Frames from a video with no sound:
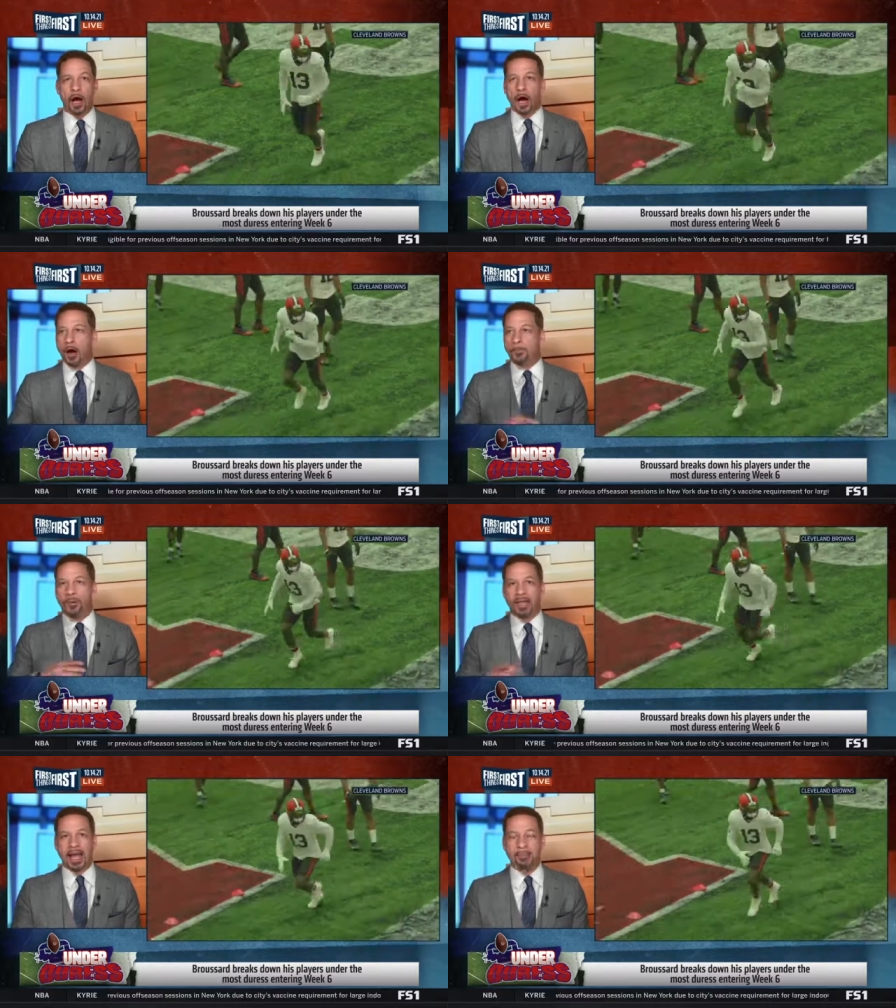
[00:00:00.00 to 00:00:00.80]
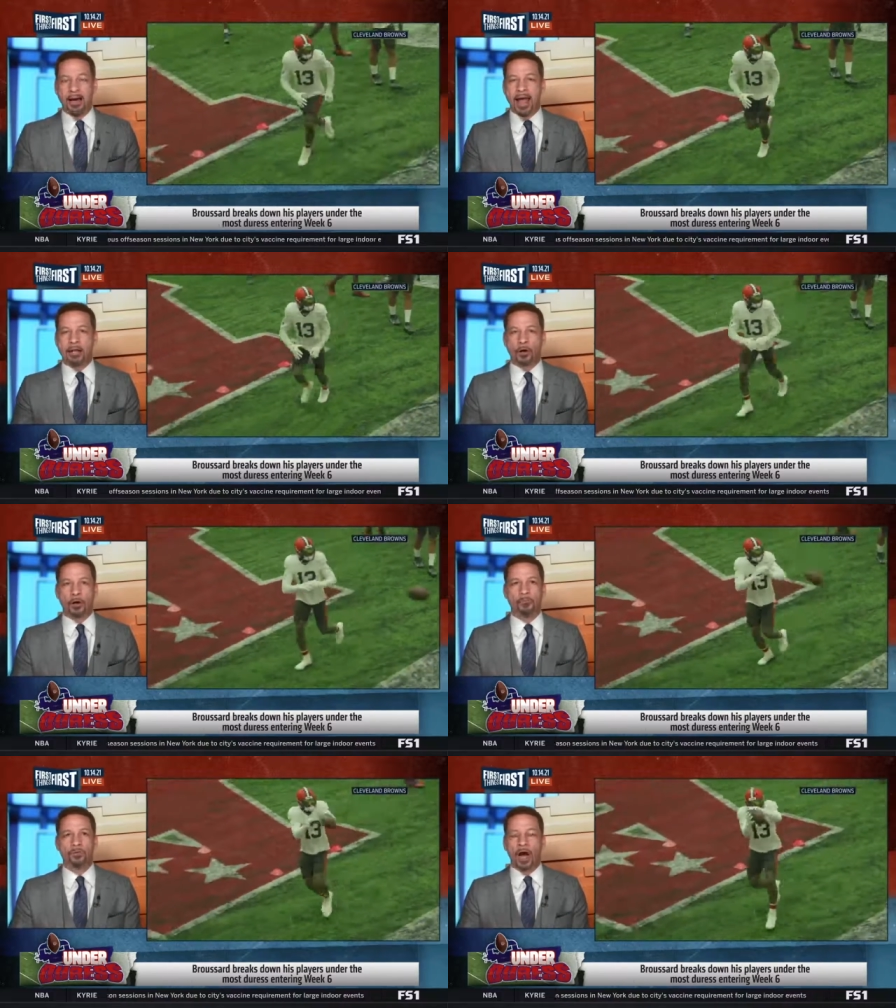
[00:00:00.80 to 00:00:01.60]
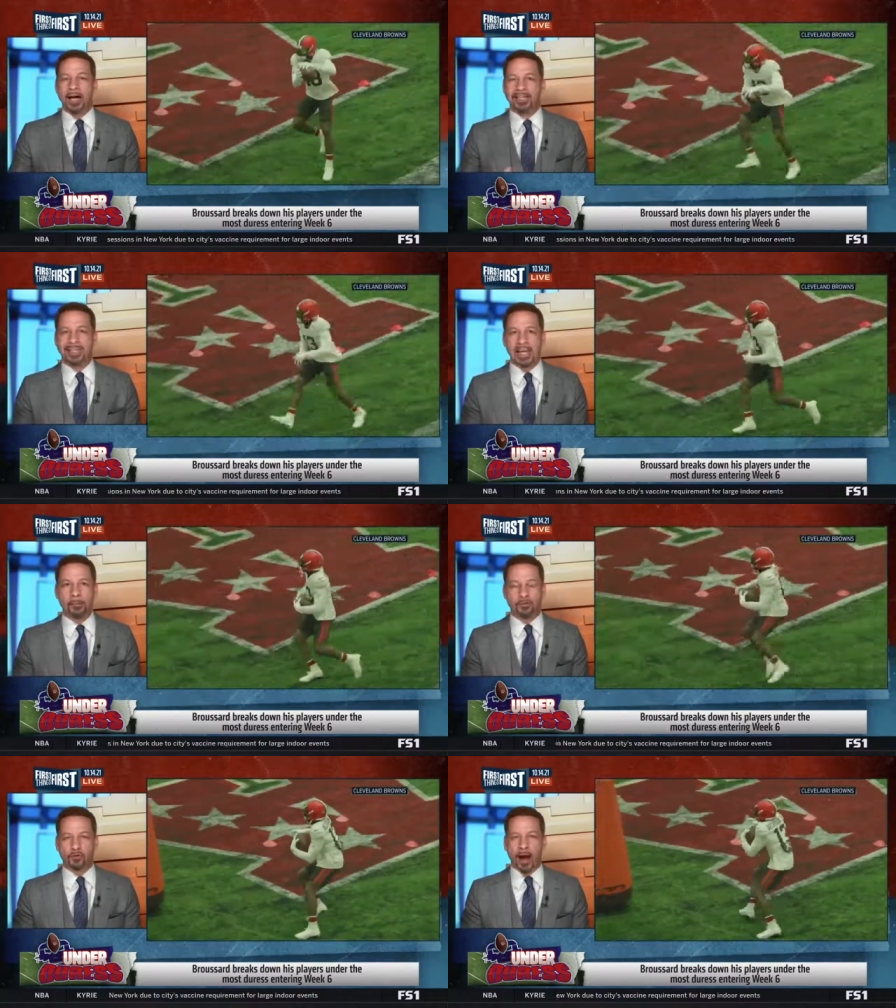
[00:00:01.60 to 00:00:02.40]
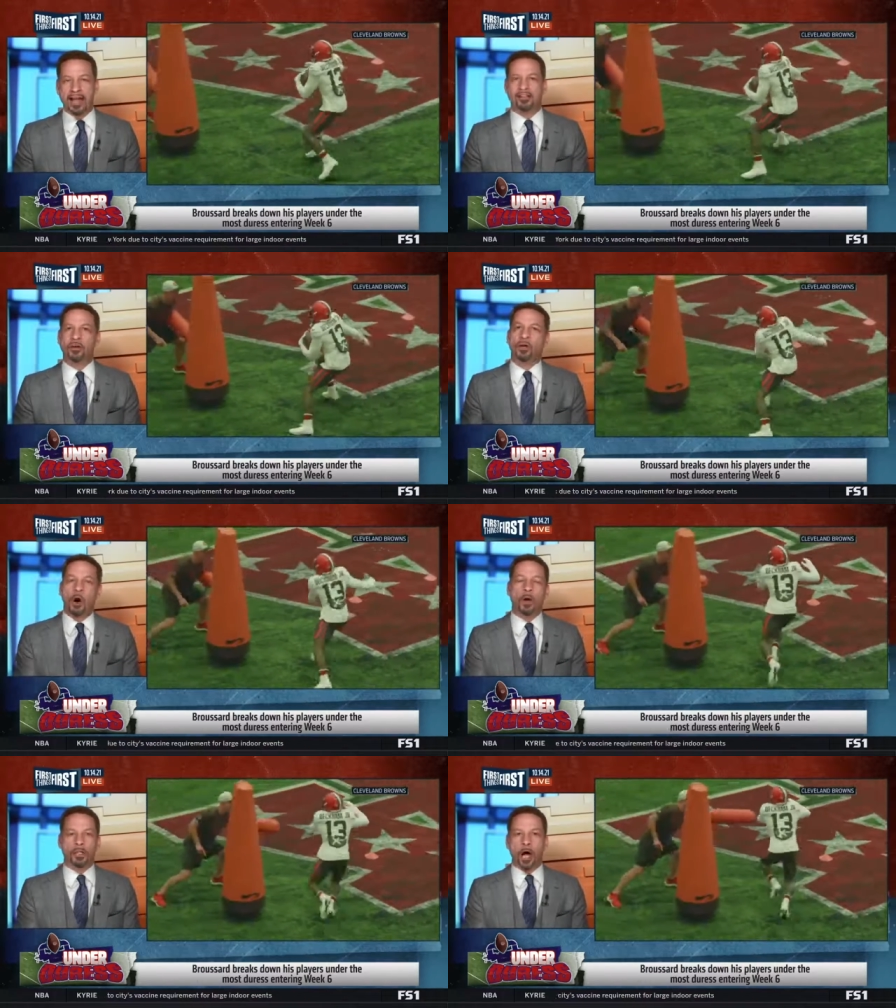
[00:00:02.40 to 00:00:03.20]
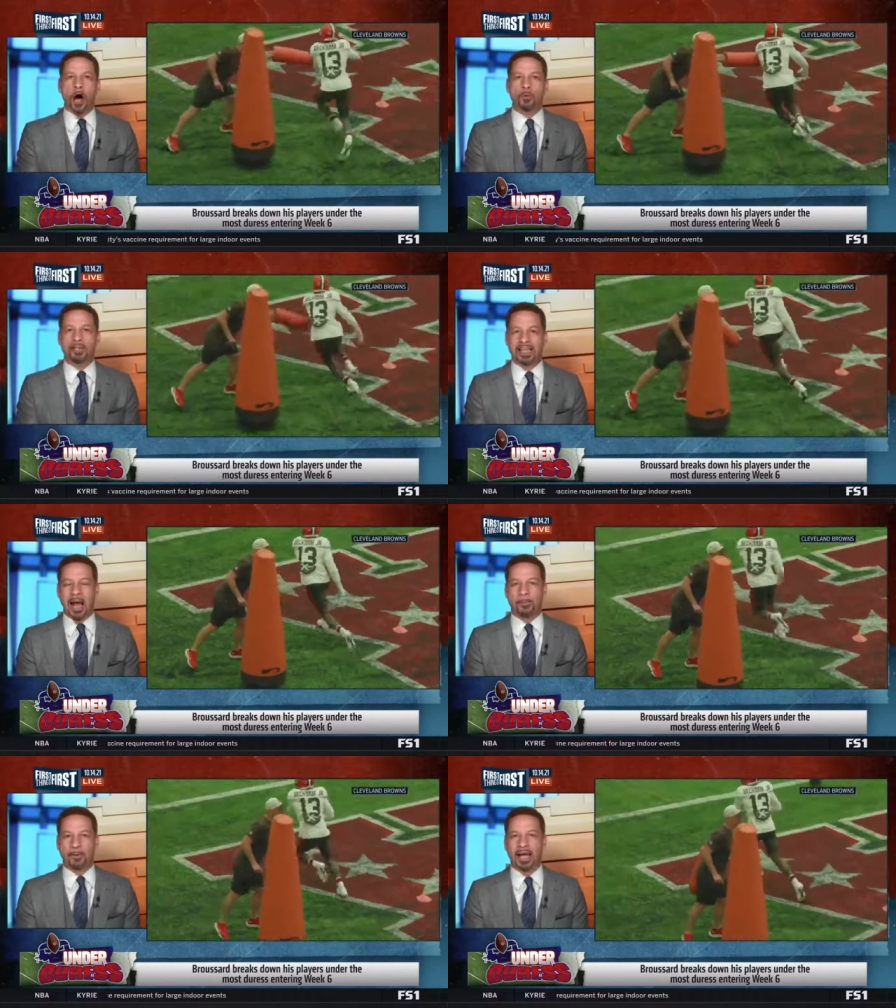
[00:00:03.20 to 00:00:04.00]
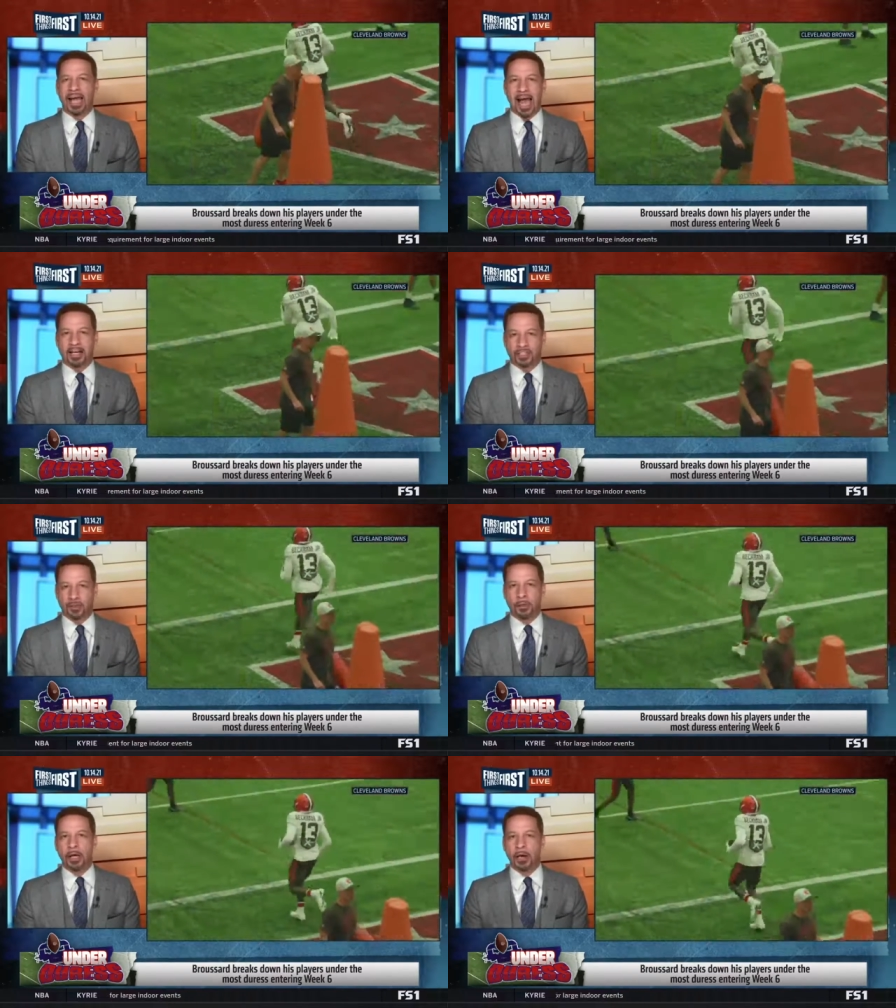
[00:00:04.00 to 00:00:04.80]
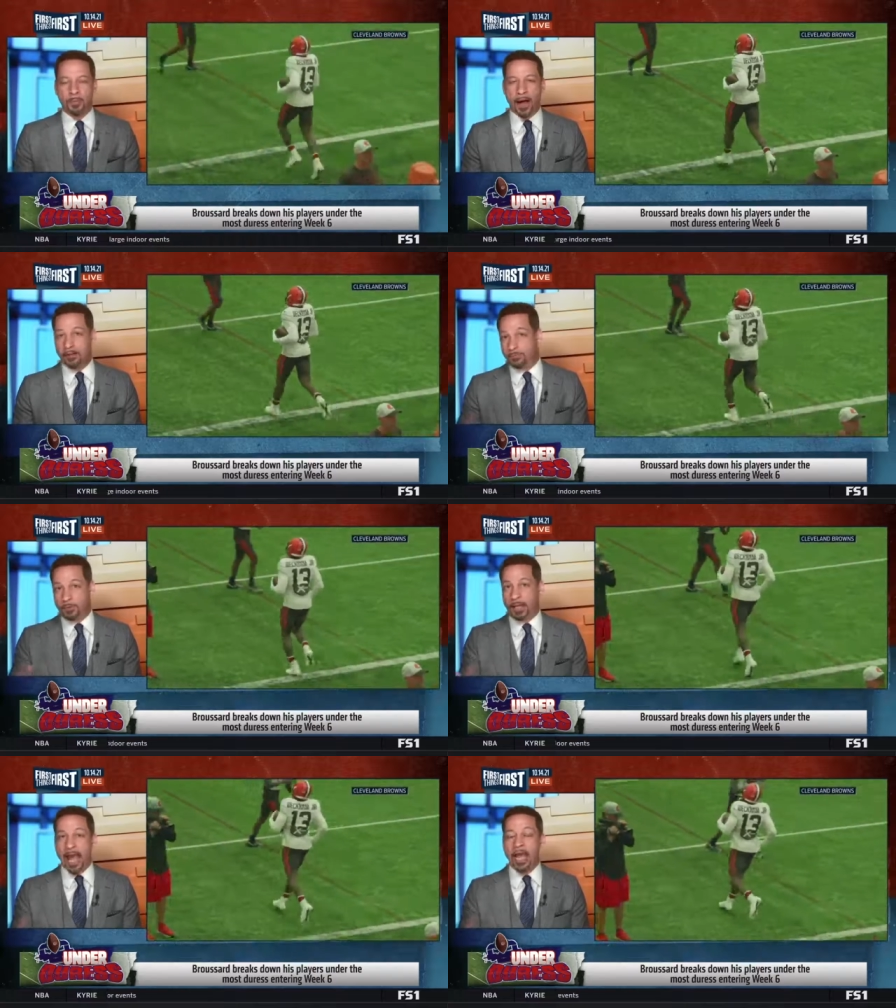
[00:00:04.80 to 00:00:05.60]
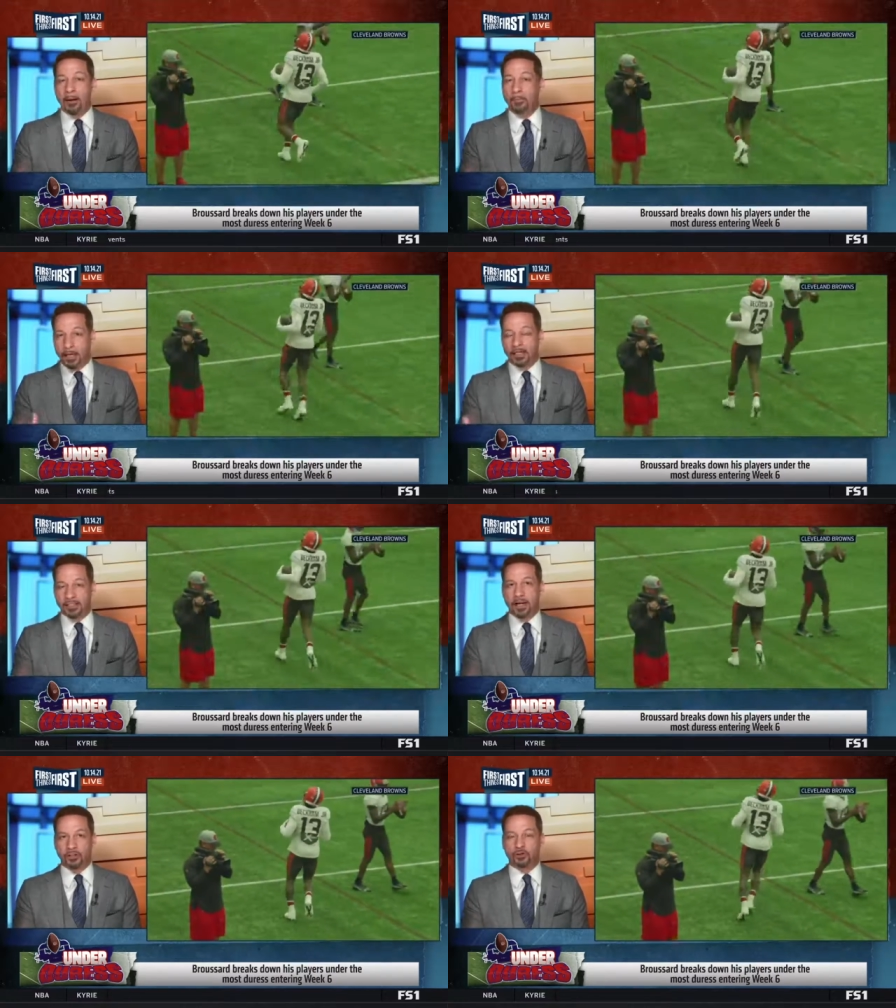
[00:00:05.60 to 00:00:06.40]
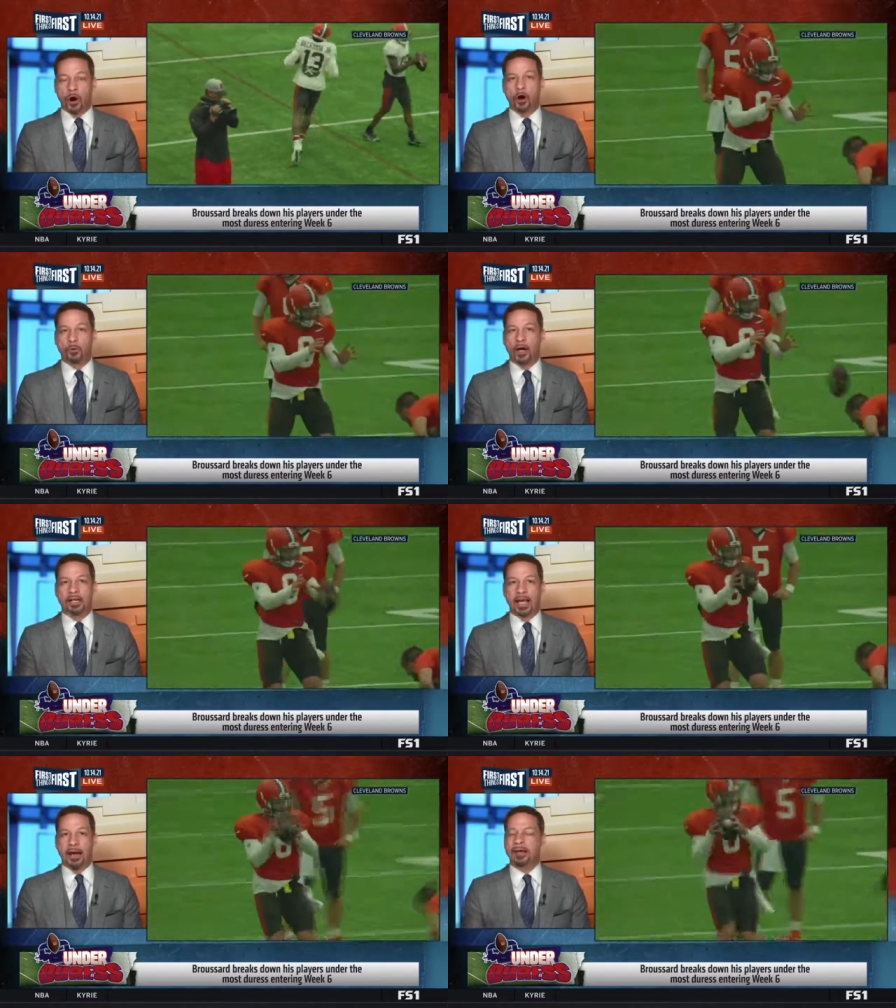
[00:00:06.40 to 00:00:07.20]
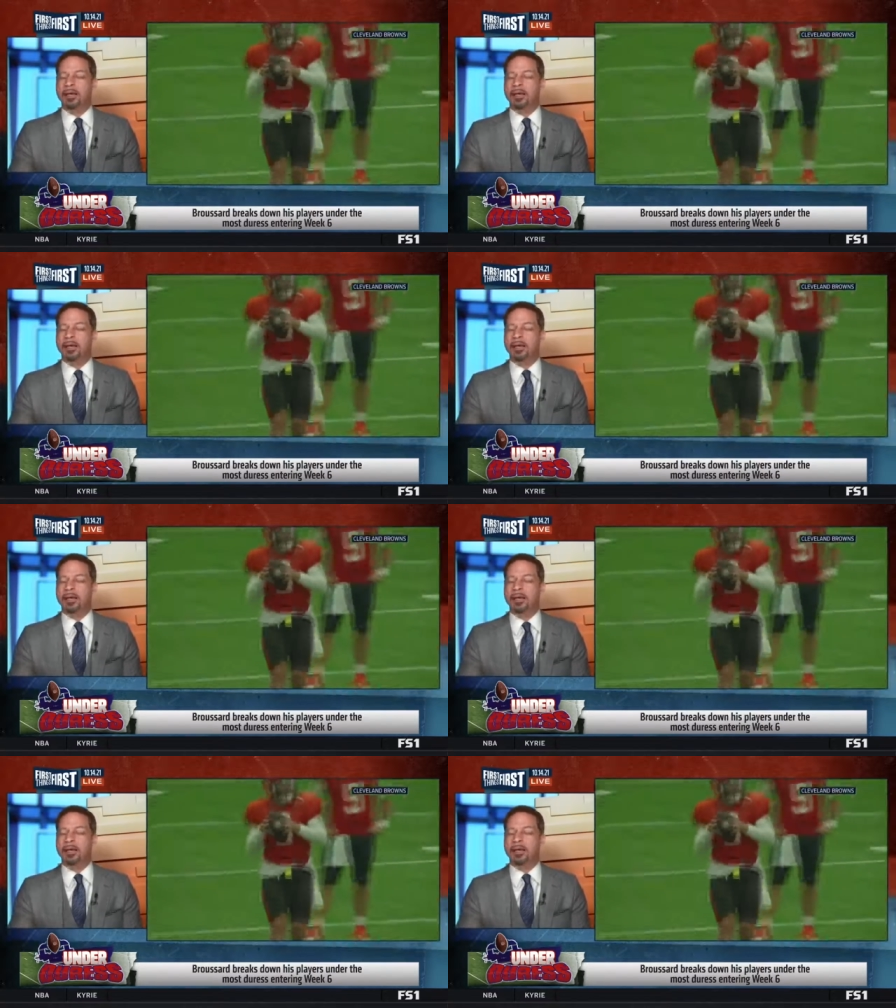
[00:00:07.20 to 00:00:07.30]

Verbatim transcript: A, a playmaker, a deep threat to go along with that play action game because of their strong running game.